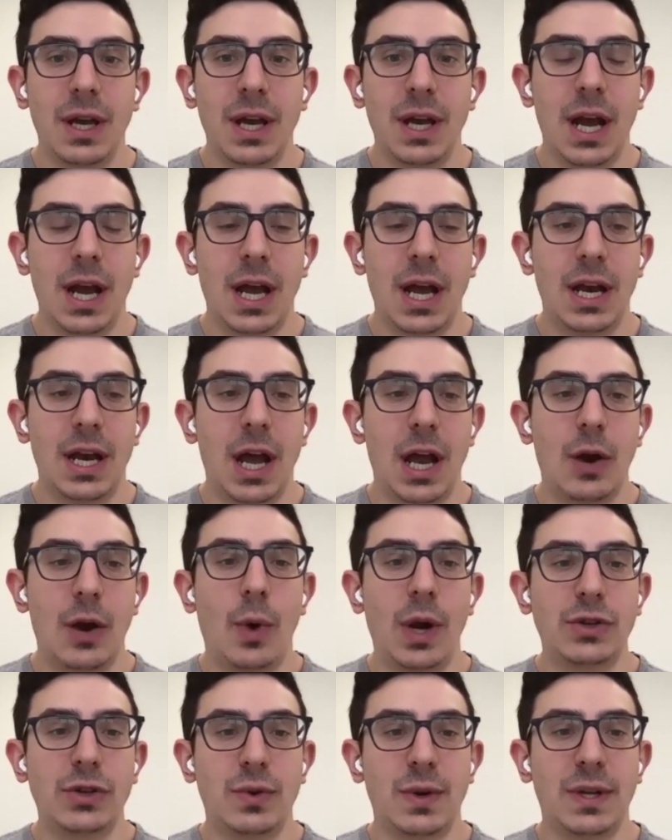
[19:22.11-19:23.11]
and, and, and, I
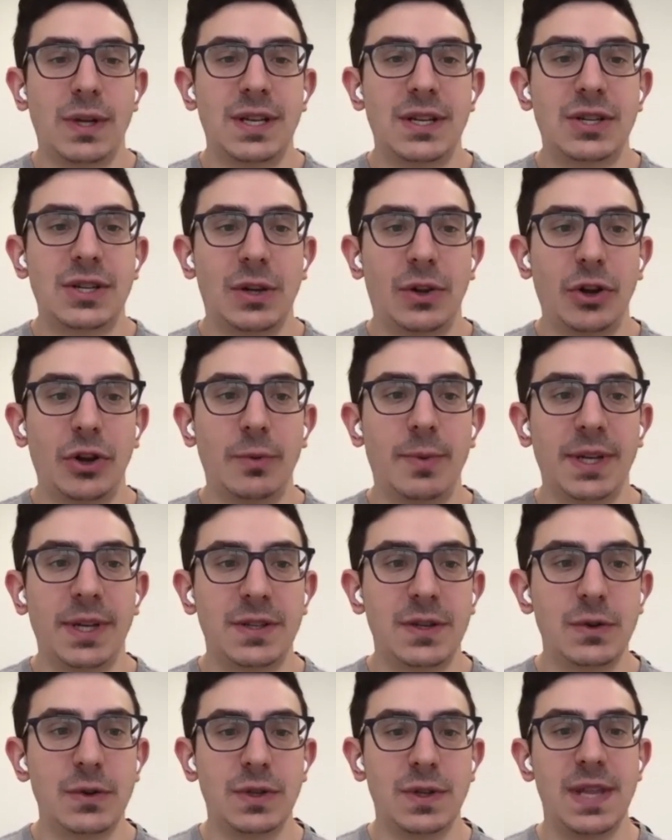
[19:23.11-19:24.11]
want to transition a little bit
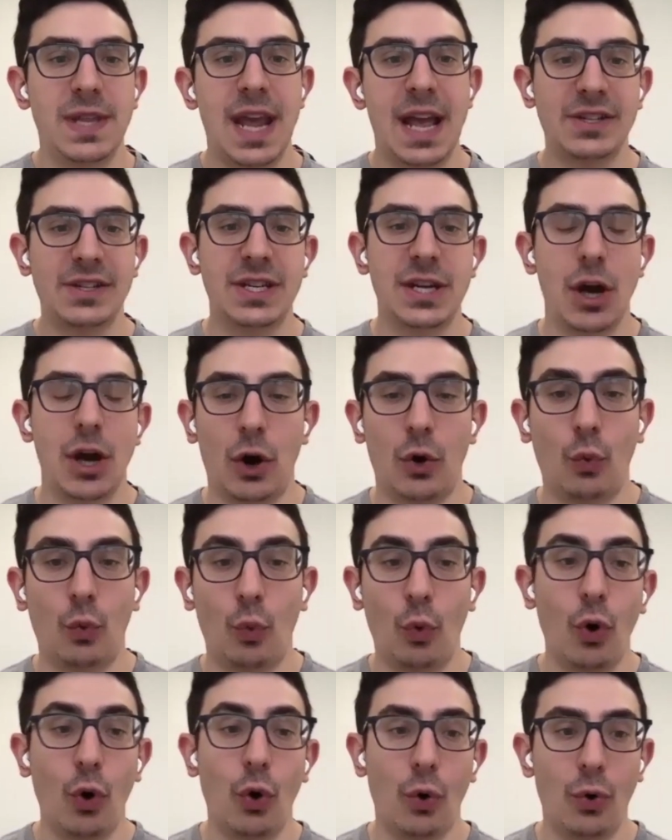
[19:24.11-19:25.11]
to, to the SDR
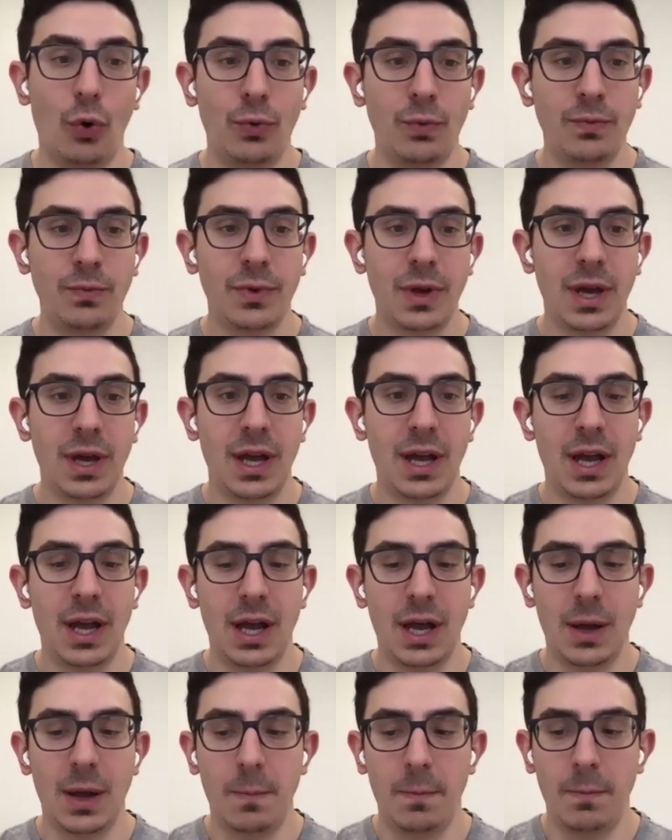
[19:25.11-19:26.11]
role
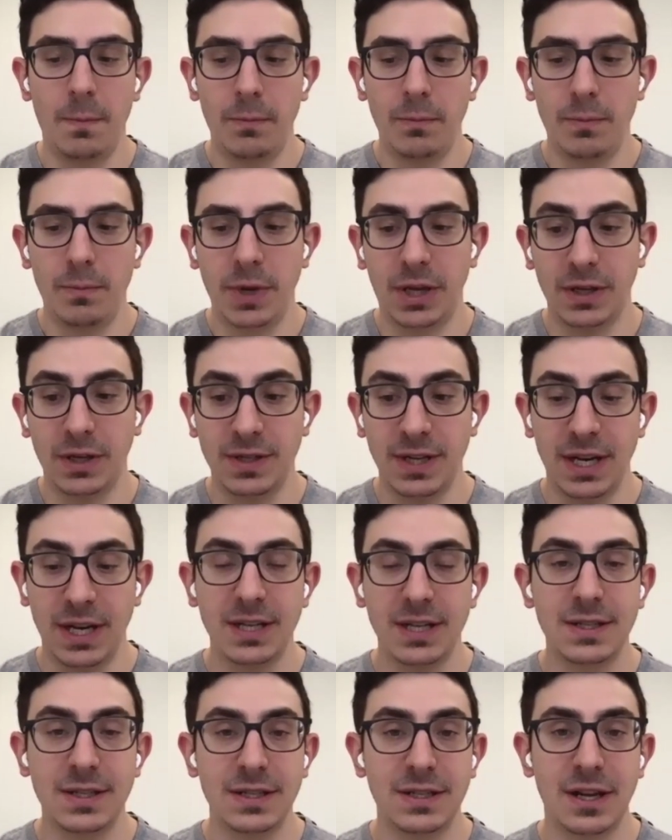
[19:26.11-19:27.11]
um, because it
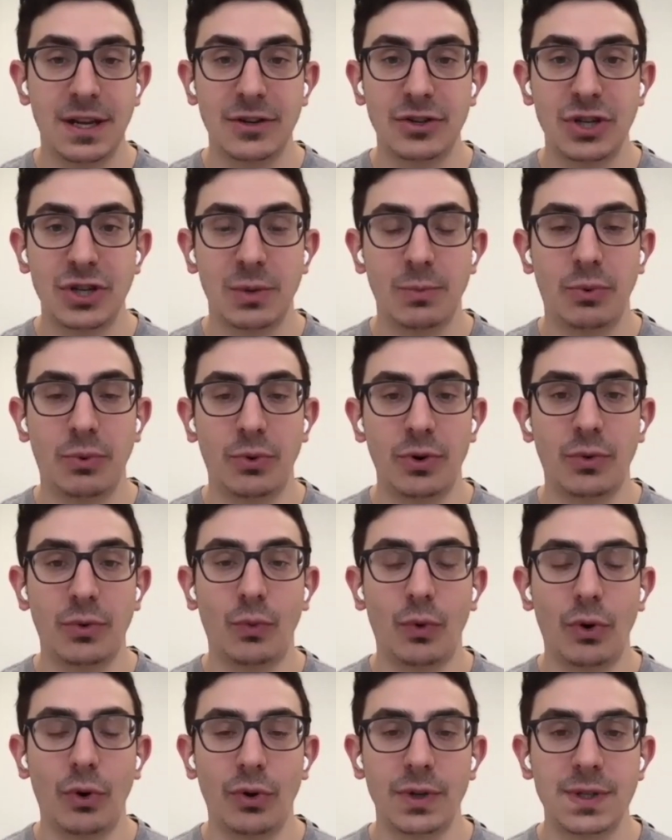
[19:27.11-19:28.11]
is such an
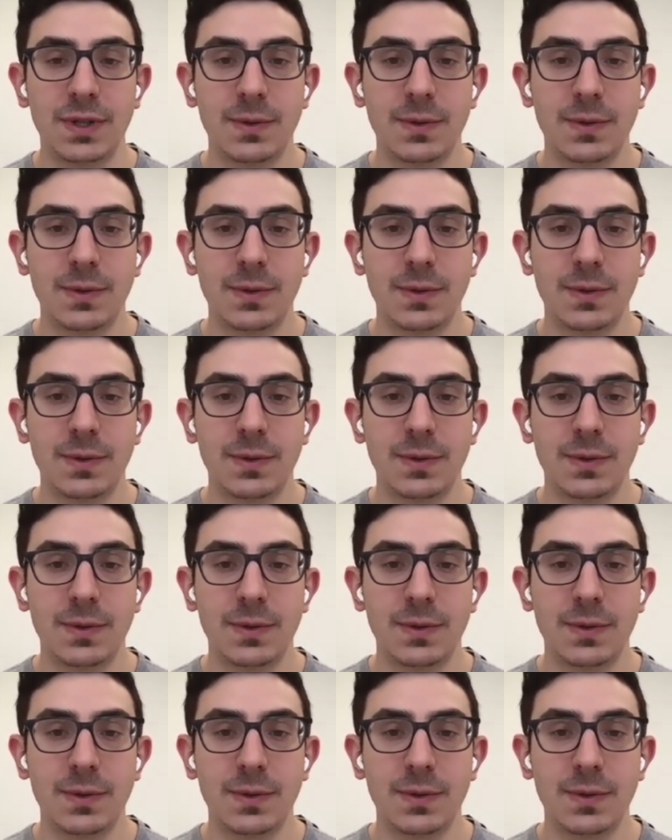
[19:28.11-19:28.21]
important role.